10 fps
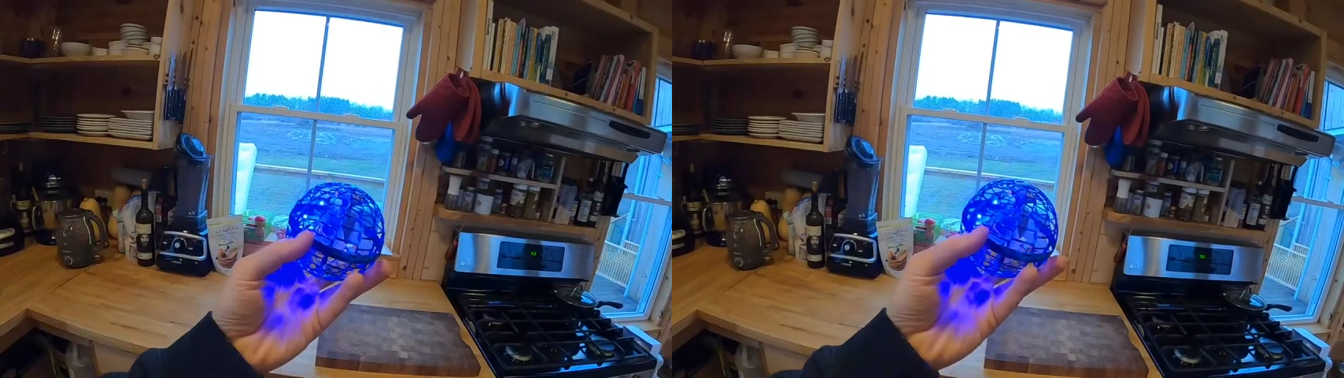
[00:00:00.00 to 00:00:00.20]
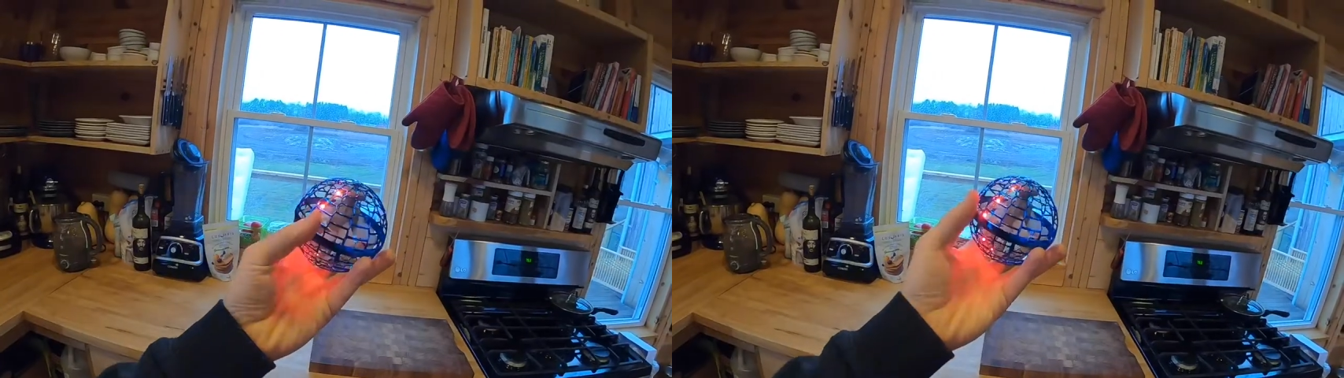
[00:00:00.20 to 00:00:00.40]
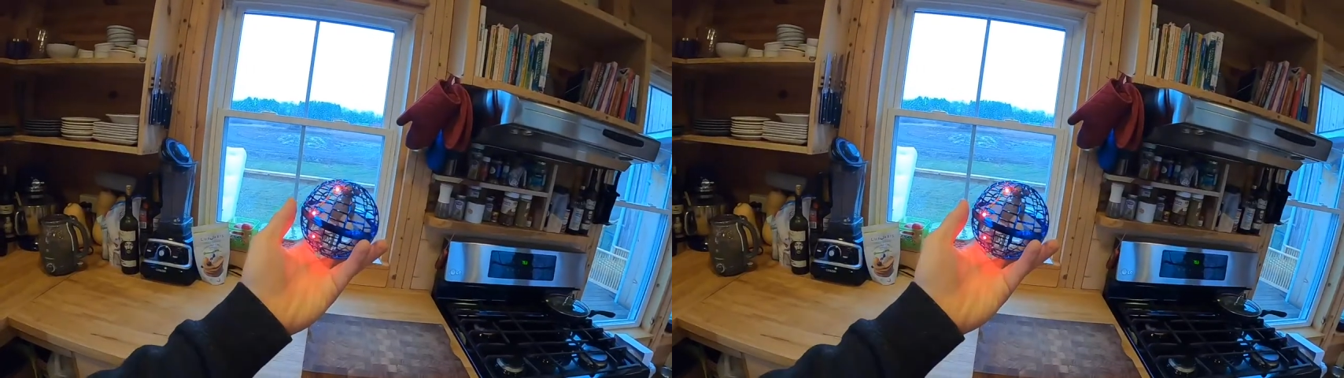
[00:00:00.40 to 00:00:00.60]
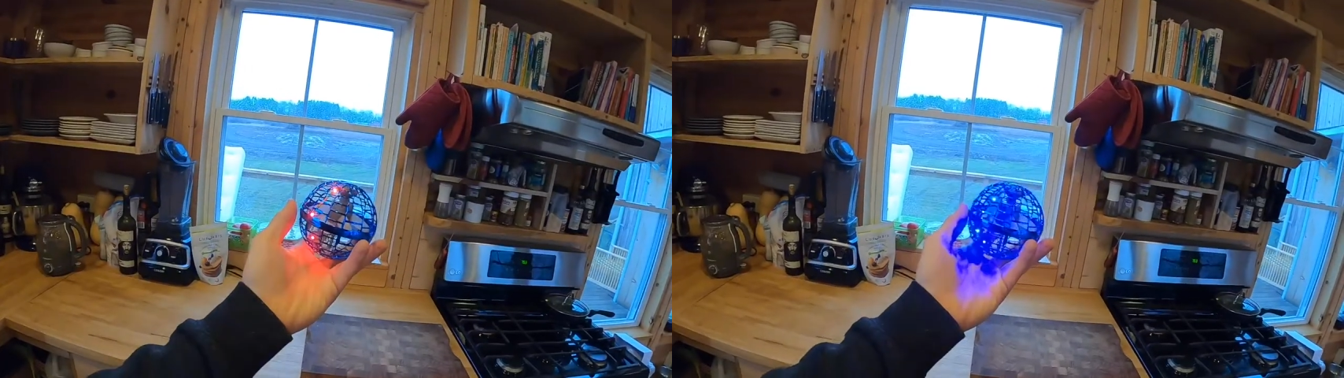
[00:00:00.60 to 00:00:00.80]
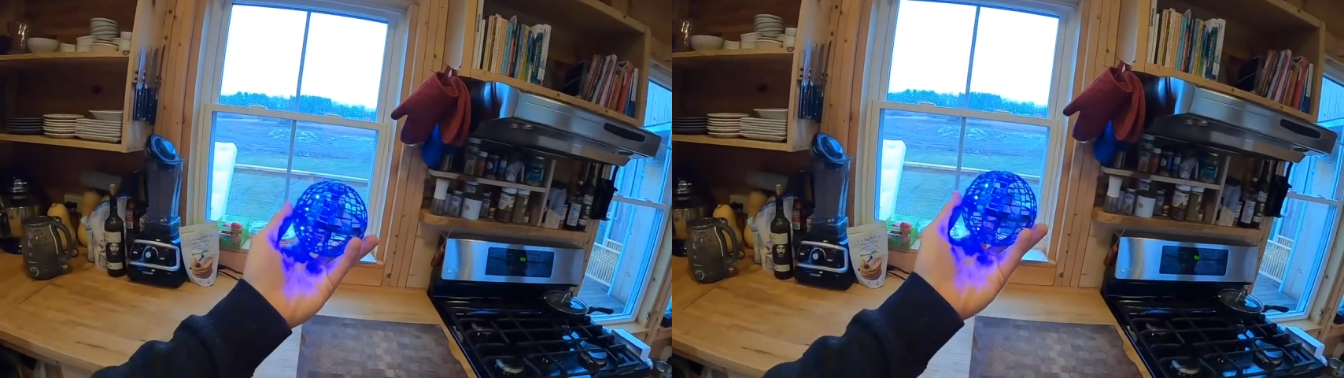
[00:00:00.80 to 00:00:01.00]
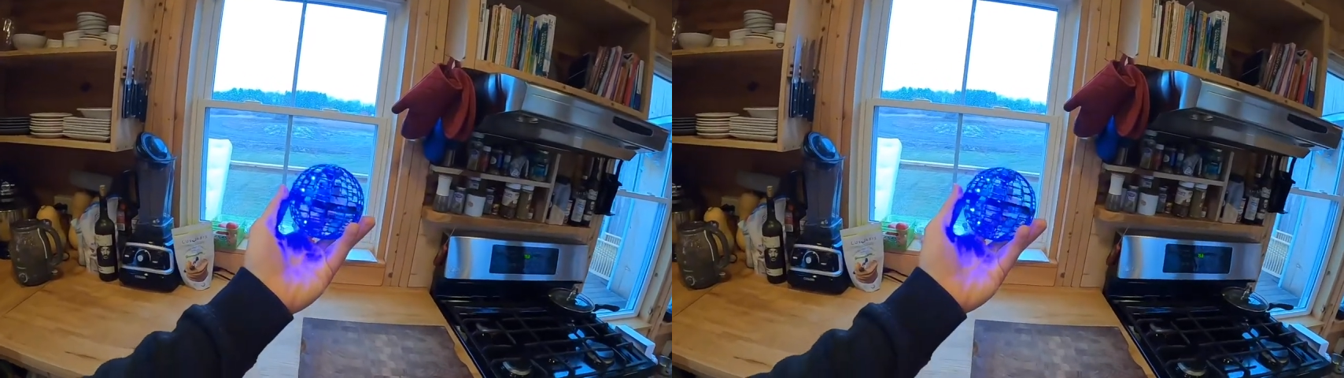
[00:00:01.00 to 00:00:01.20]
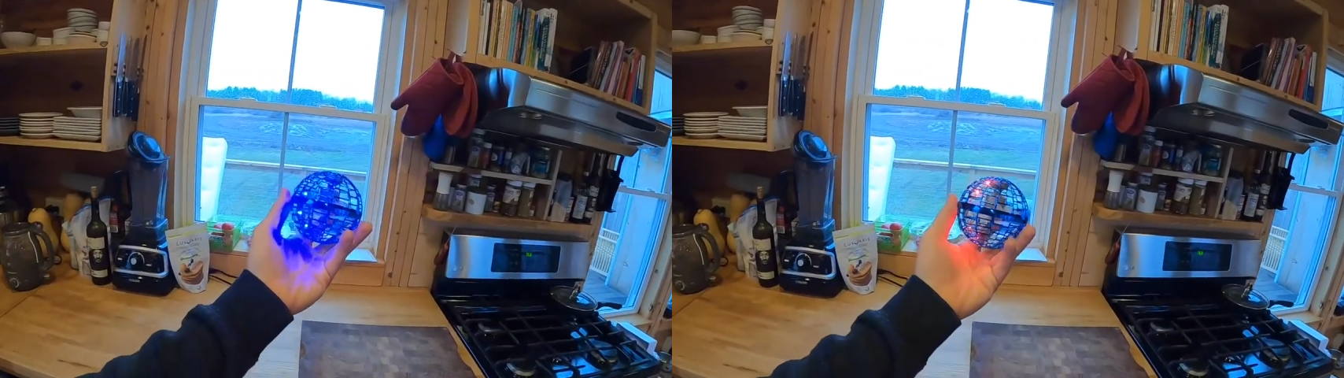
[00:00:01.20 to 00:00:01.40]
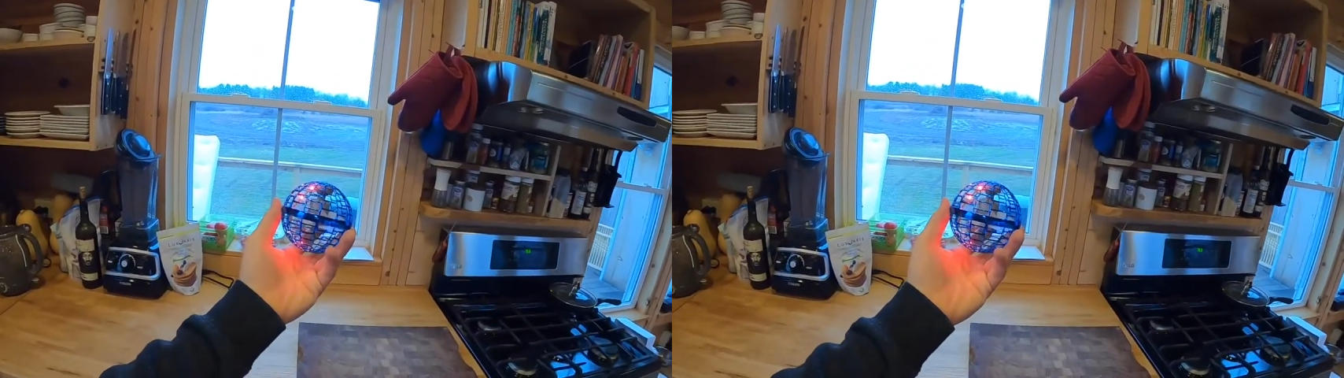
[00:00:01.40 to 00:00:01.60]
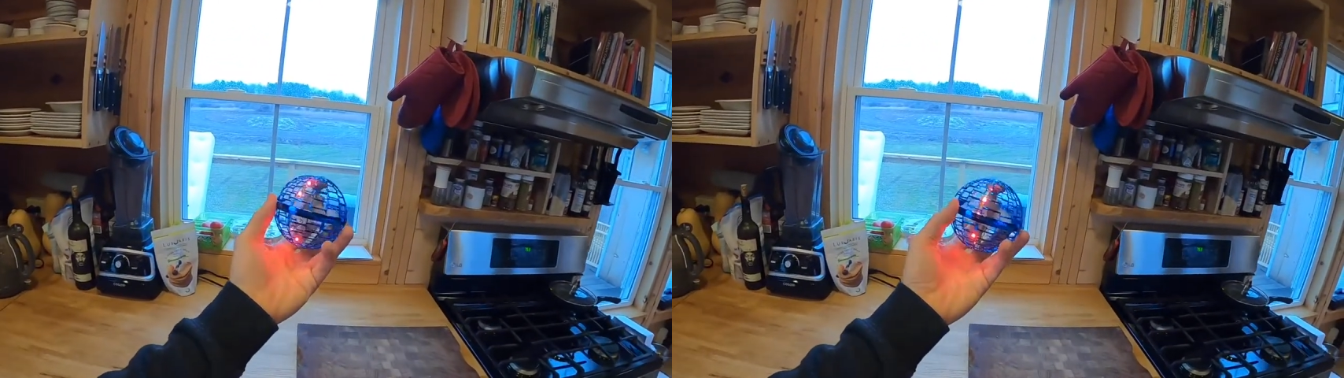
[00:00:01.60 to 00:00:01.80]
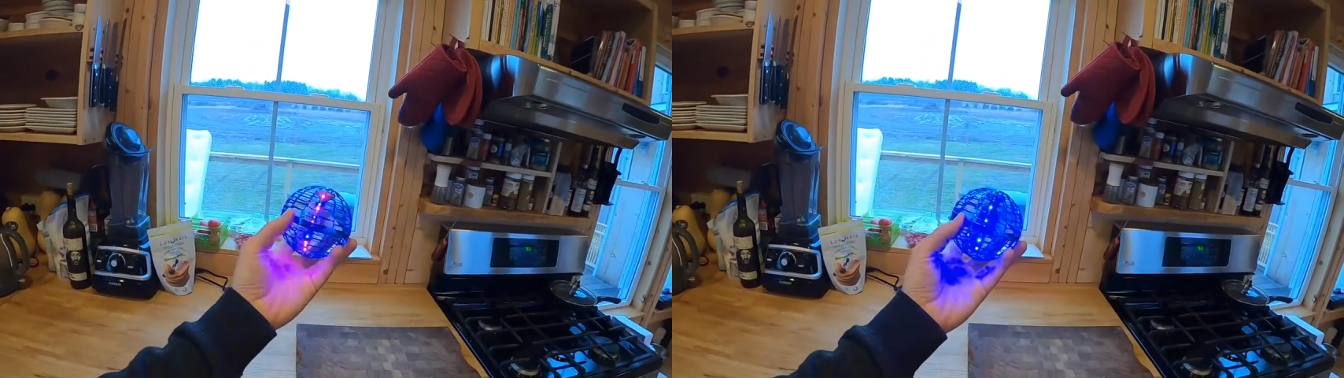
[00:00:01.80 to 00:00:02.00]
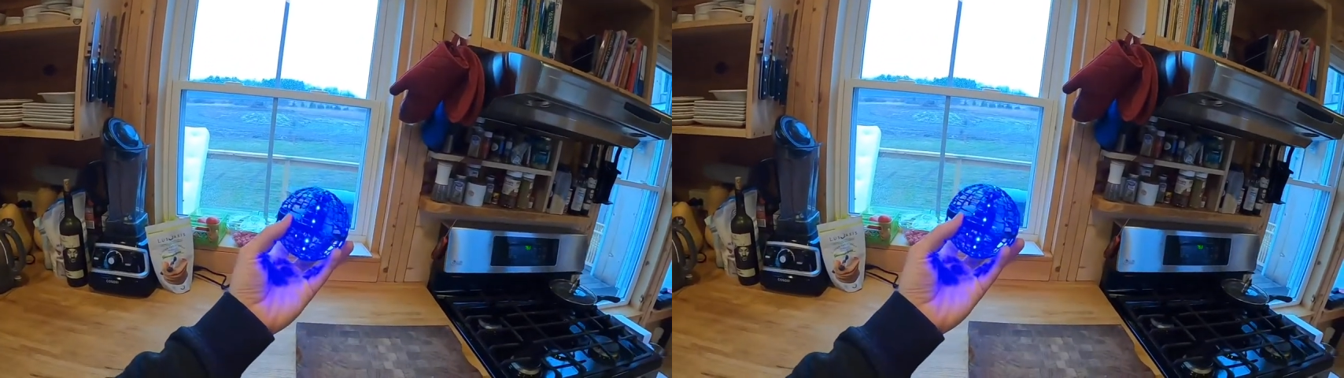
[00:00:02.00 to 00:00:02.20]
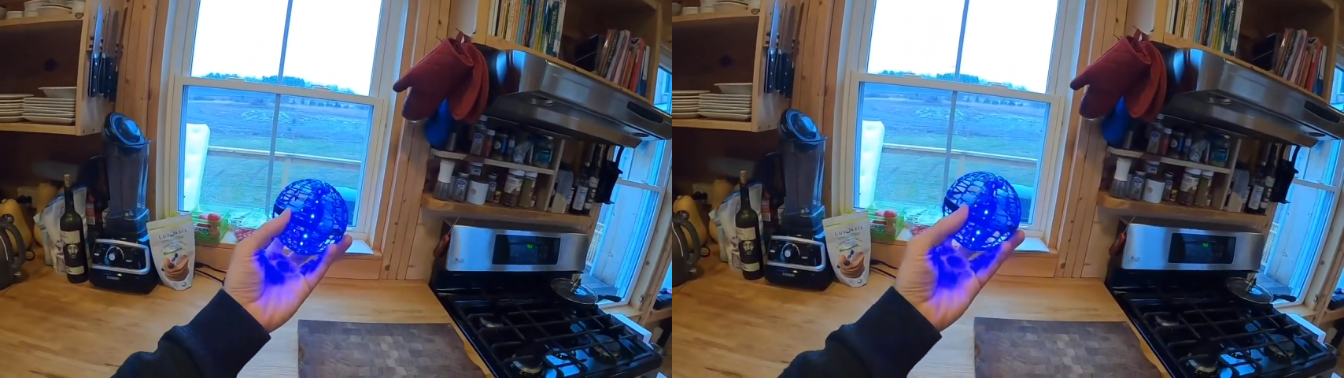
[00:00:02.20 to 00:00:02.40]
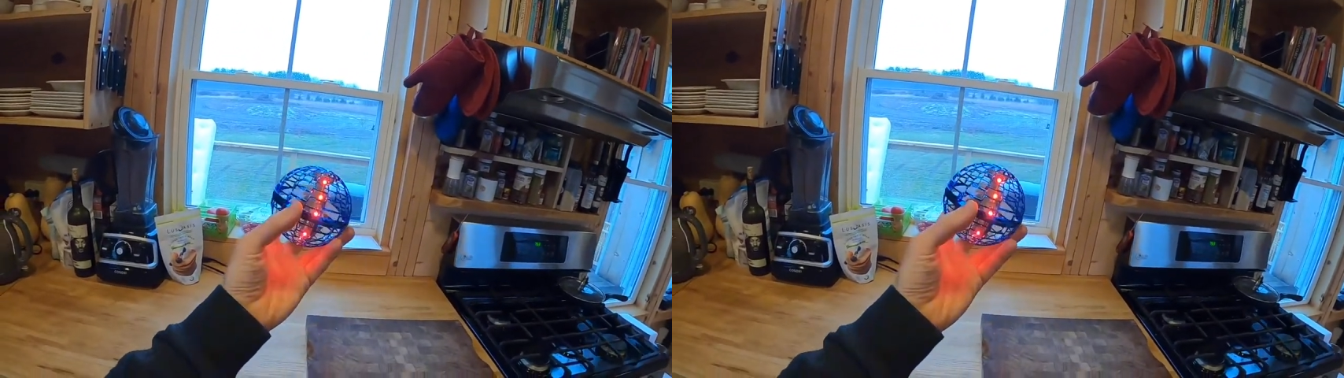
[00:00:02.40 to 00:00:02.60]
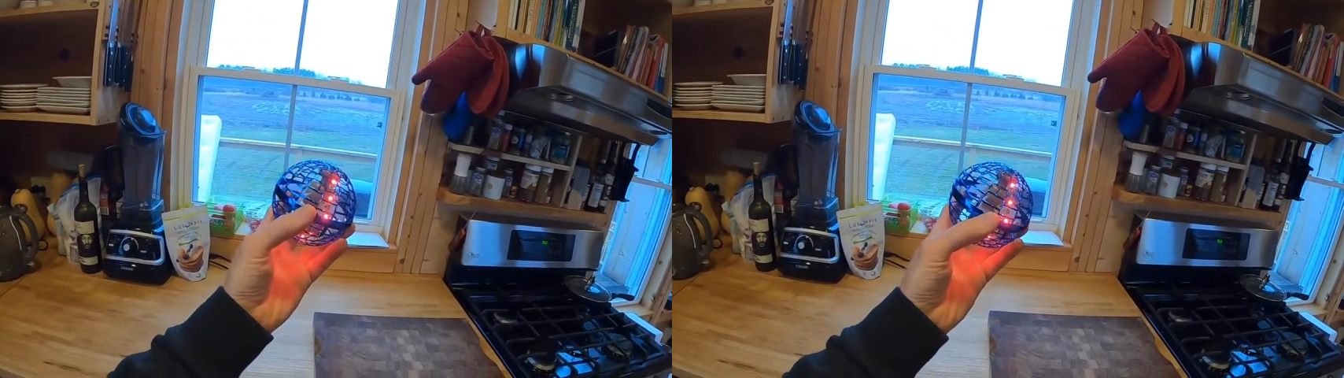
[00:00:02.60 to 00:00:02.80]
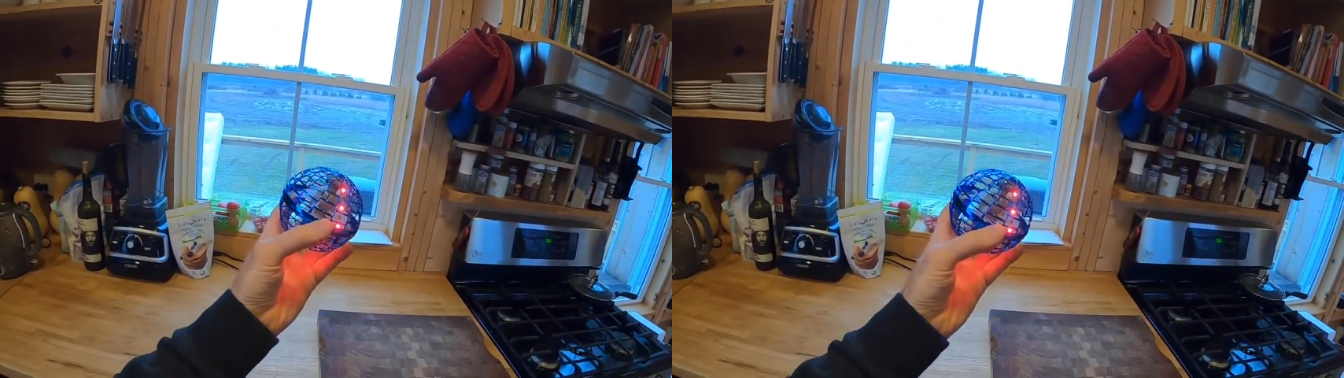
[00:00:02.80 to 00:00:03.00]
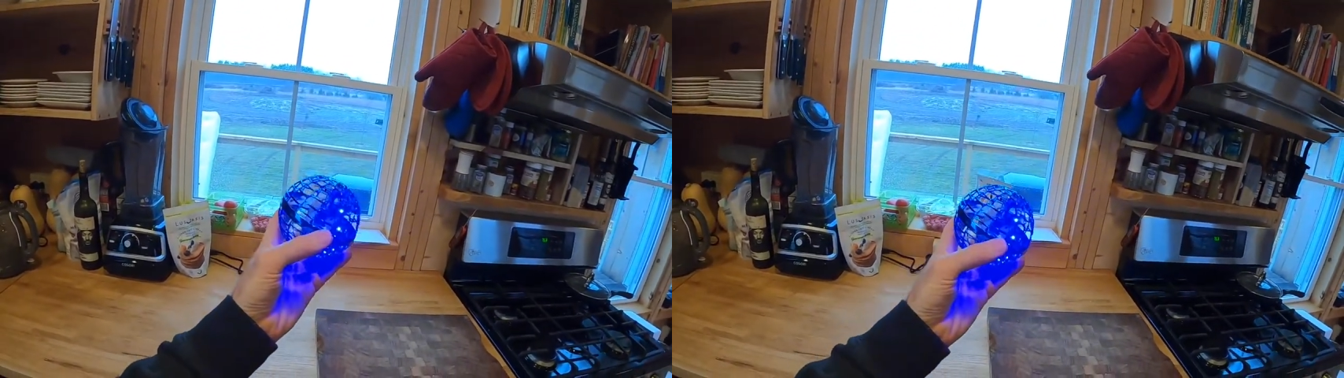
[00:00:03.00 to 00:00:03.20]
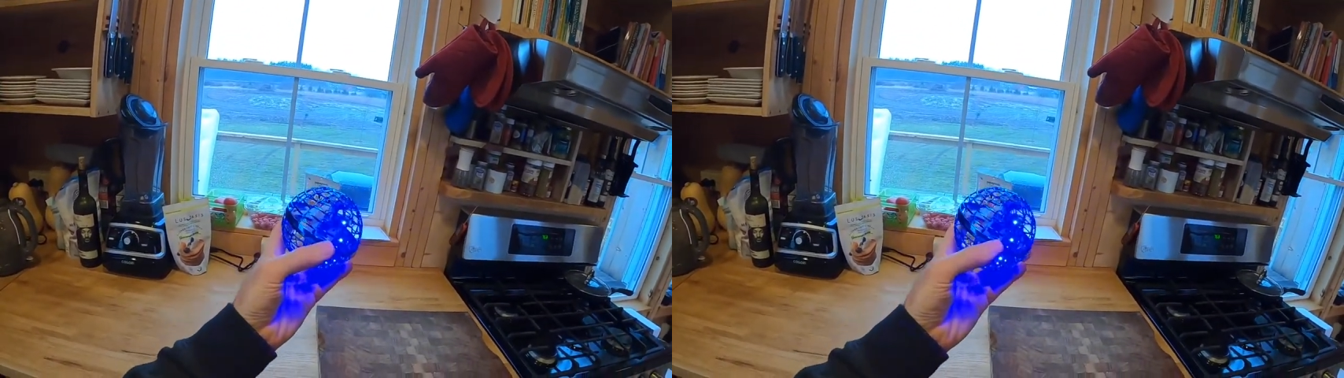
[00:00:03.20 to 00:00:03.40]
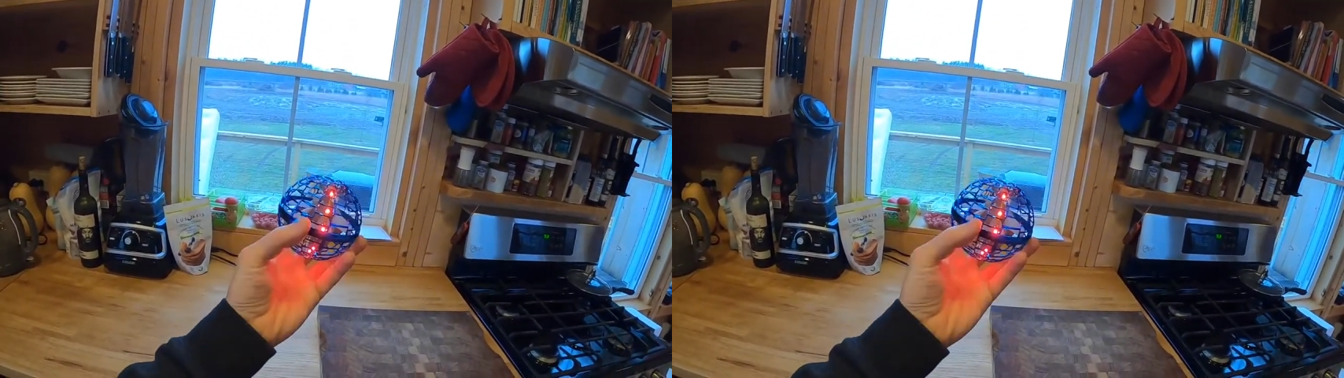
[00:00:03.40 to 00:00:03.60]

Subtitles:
[unreadable: no face in view]